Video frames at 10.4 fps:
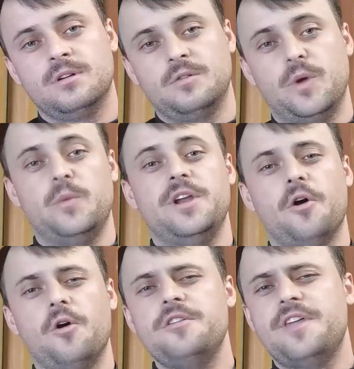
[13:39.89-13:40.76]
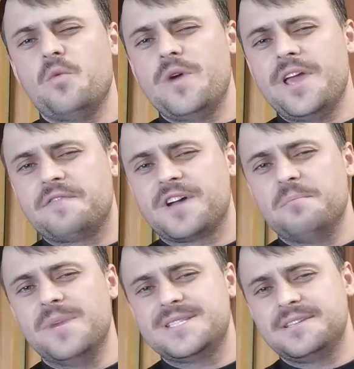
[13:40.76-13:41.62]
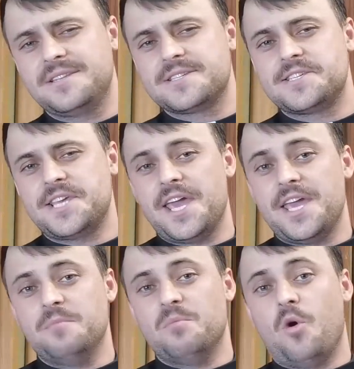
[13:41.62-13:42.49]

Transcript: when we know that we have committed the same